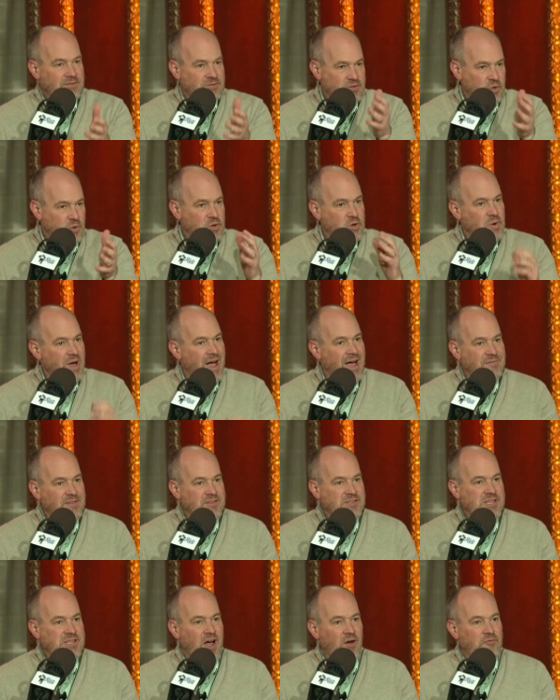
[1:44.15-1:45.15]
do you have the
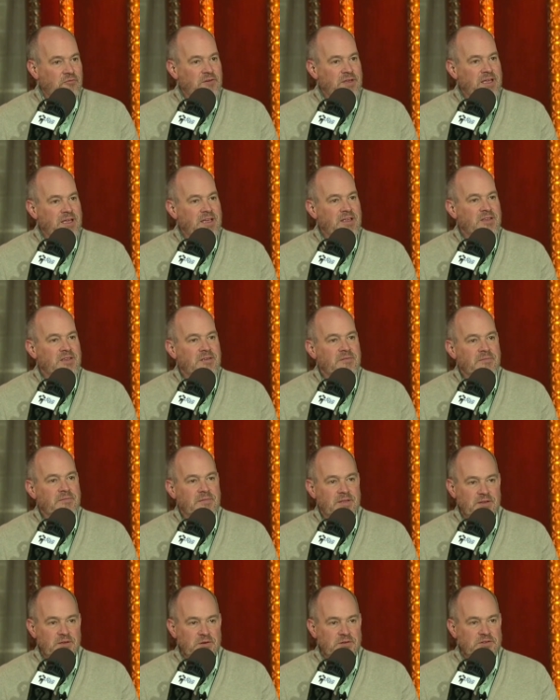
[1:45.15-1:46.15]
selfie? No.
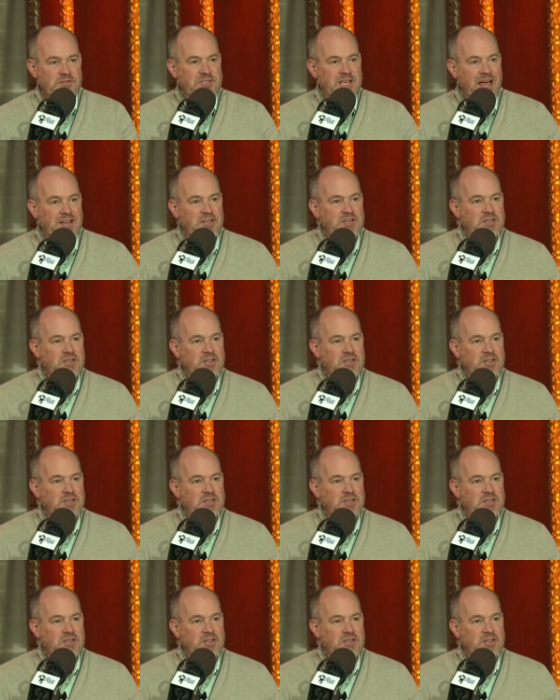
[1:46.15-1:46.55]
You said it.